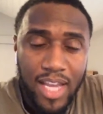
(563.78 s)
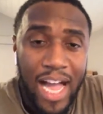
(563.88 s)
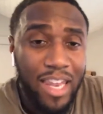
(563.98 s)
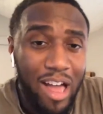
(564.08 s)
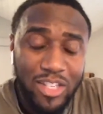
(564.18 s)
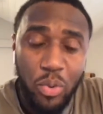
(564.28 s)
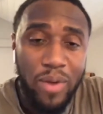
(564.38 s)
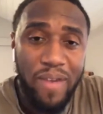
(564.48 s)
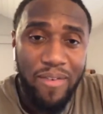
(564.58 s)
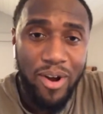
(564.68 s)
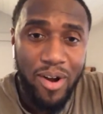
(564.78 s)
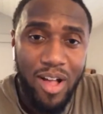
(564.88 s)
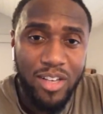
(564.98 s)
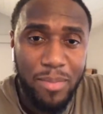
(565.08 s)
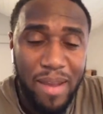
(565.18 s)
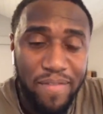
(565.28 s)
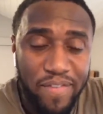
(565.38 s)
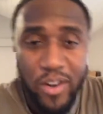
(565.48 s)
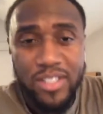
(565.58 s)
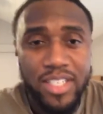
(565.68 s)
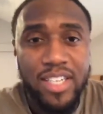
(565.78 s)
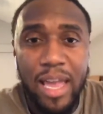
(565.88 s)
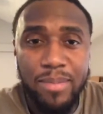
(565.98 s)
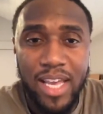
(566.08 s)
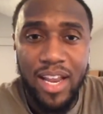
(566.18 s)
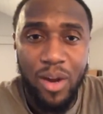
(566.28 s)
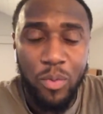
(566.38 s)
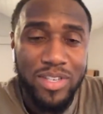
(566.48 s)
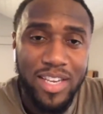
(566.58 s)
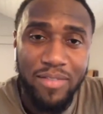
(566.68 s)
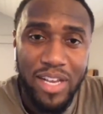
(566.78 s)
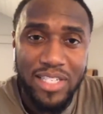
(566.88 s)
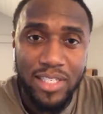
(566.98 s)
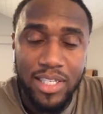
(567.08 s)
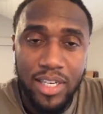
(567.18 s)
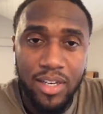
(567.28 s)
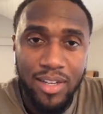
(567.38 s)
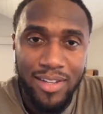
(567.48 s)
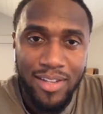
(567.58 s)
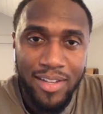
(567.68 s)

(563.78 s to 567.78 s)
I lost $2,500 on my first attempt at a real estate investing deal.